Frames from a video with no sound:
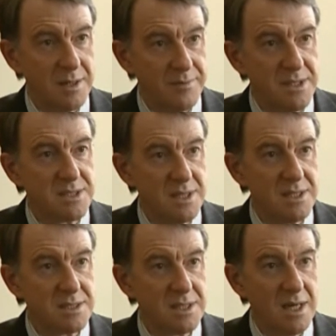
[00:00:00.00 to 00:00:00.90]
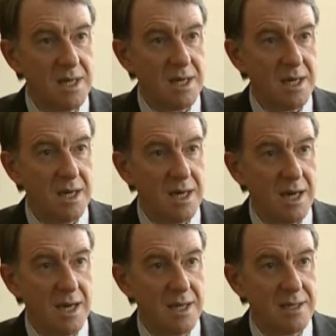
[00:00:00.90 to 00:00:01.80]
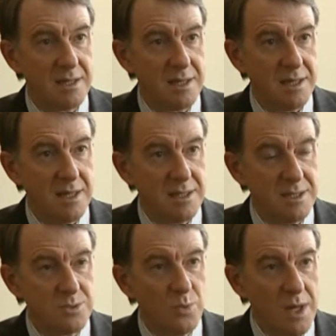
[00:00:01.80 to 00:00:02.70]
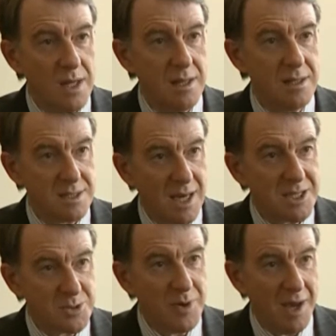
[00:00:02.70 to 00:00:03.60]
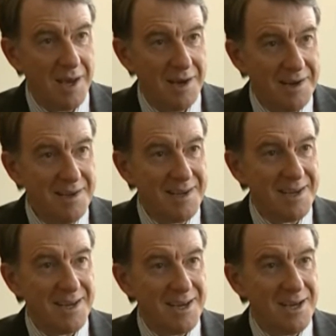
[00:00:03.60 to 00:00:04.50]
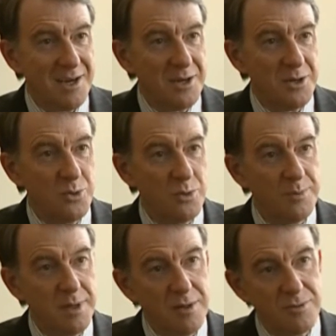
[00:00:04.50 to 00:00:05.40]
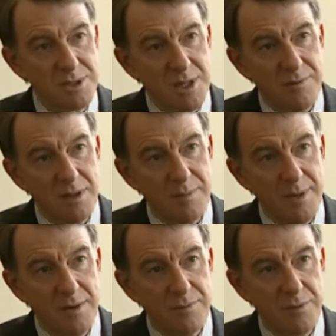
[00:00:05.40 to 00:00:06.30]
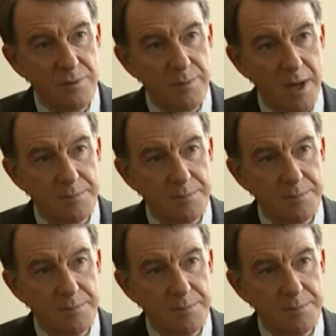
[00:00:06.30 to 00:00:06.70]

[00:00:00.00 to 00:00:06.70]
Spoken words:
business, and it is we, the taxpayer, who will be receiving the benefit from that.